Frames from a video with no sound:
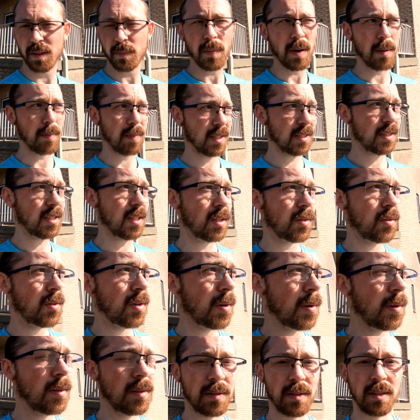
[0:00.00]
At this point,
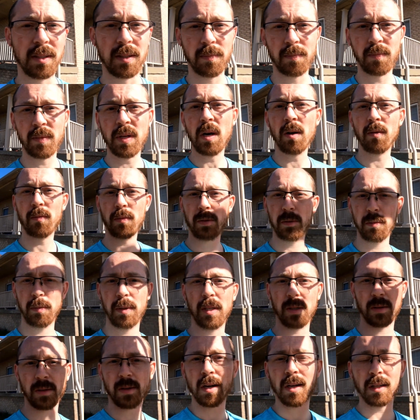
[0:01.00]
I'm getting ready to put
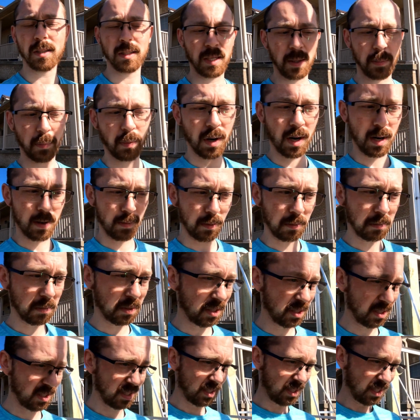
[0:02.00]
up the ridge board,
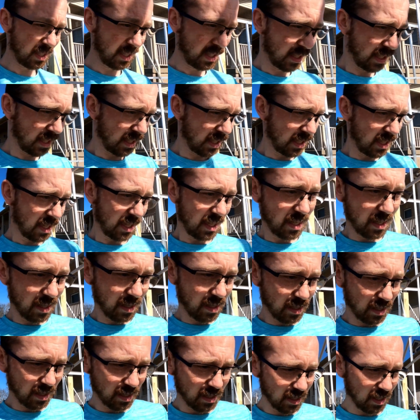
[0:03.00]
and
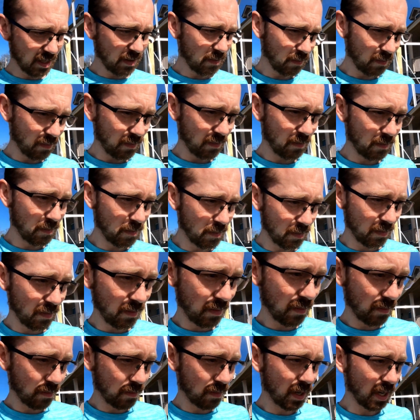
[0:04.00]
I'm struggling to figure
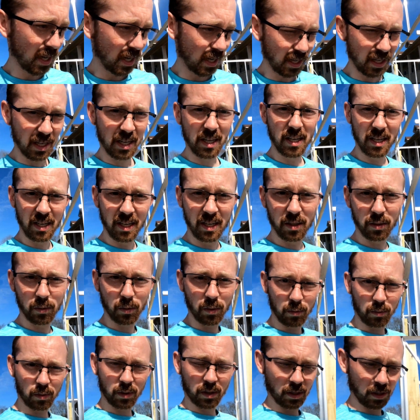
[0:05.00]
out how I was going to do
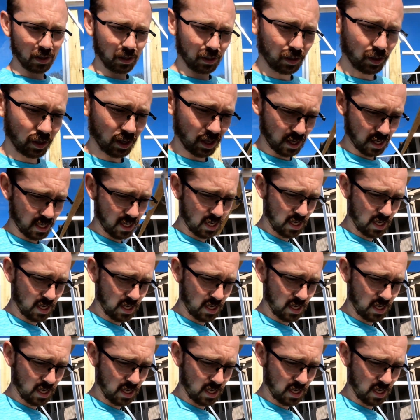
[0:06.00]
that by myself,